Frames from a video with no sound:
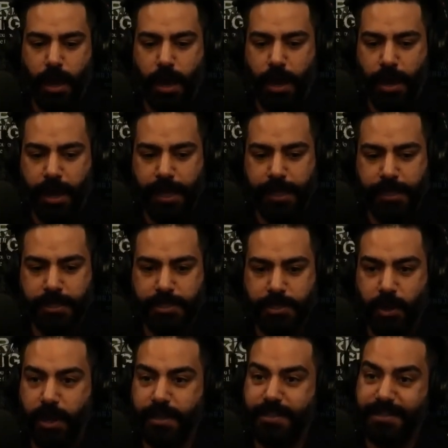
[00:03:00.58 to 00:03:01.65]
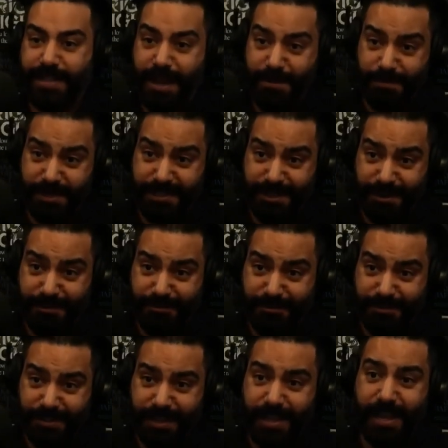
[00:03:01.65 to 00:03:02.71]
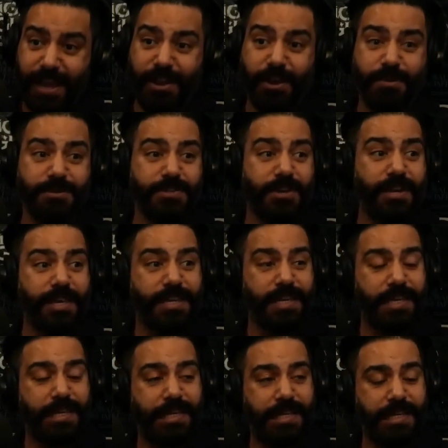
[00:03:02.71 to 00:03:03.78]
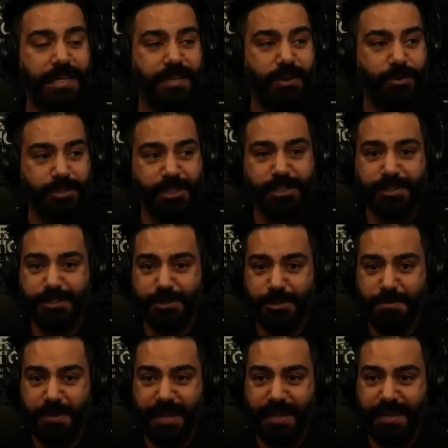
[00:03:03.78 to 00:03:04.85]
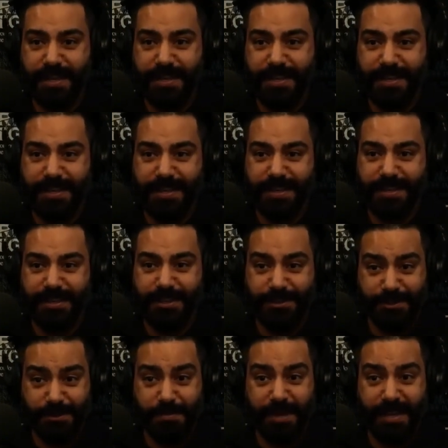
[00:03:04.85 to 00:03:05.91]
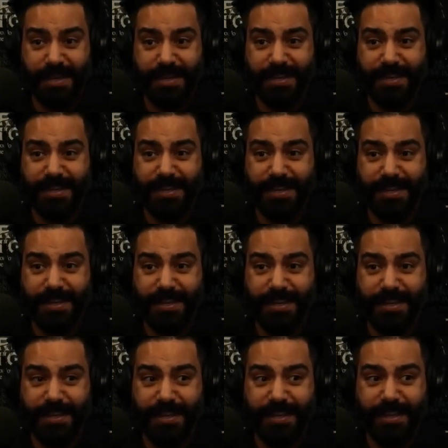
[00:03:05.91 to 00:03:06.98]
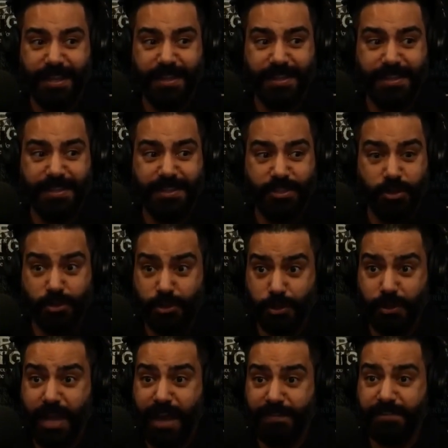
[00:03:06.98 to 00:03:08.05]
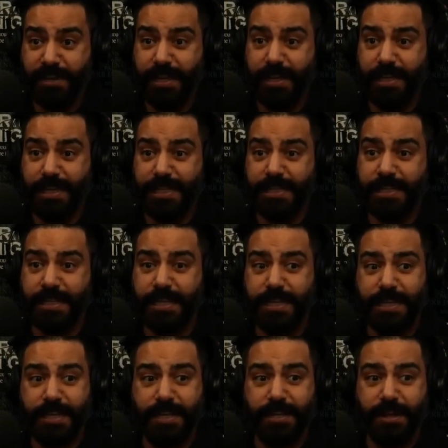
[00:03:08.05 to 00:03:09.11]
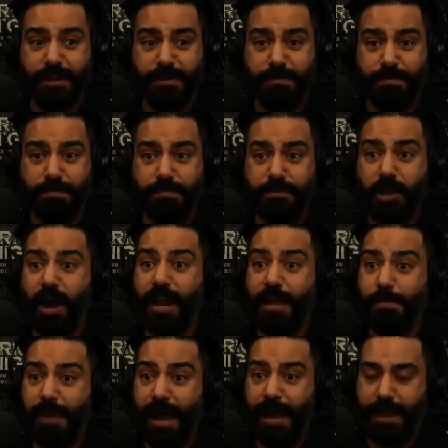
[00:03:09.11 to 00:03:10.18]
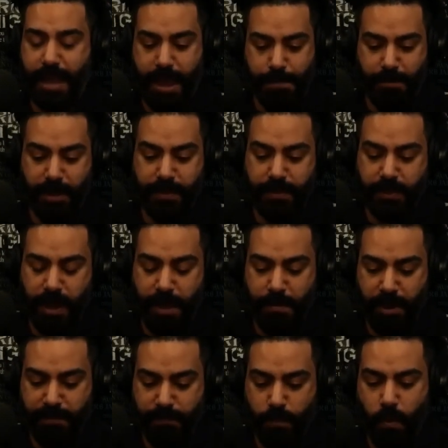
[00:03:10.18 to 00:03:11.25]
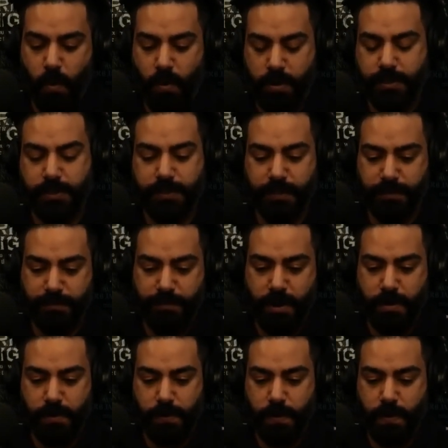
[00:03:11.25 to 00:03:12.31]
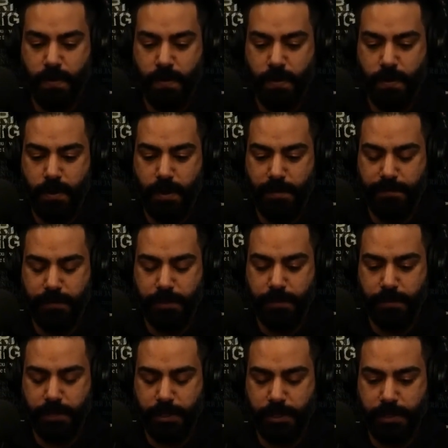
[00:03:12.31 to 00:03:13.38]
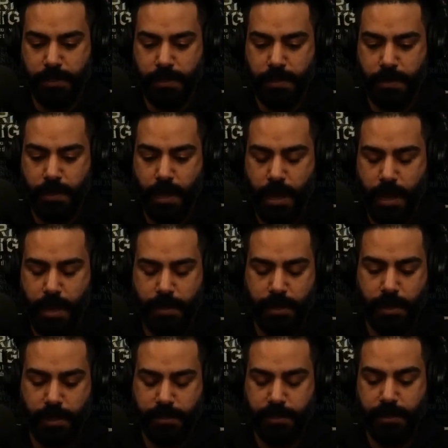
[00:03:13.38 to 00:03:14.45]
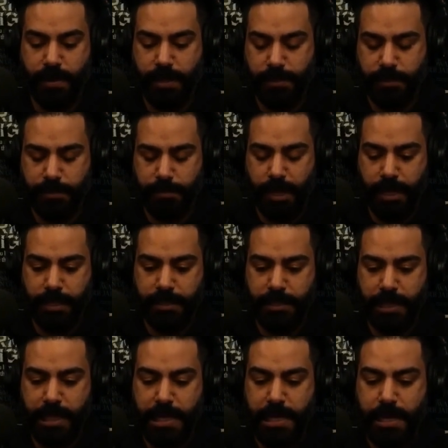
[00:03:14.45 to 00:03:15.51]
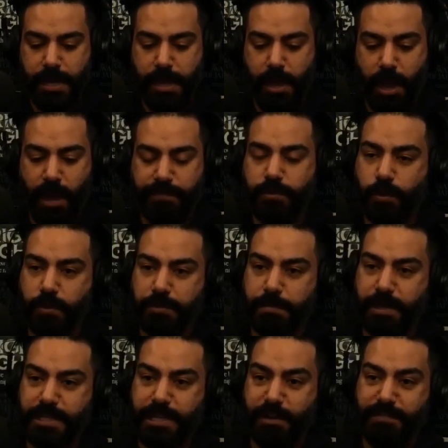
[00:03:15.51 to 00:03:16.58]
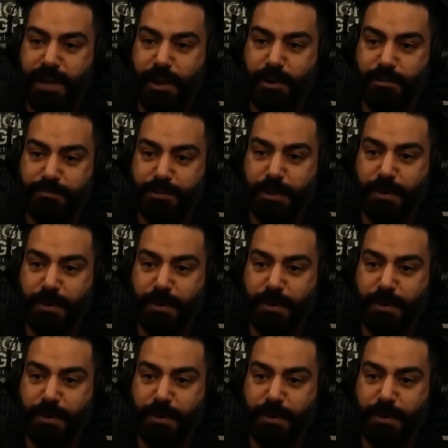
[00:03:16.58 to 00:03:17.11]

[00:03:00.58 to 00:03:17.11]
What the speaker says: I started to doubt myself. And I was like, audition's too big. You're too big. You're too caffeinated. Dial it back. And by the time I've walked to the front door of the audition, the casting director's place, I've talked myself out of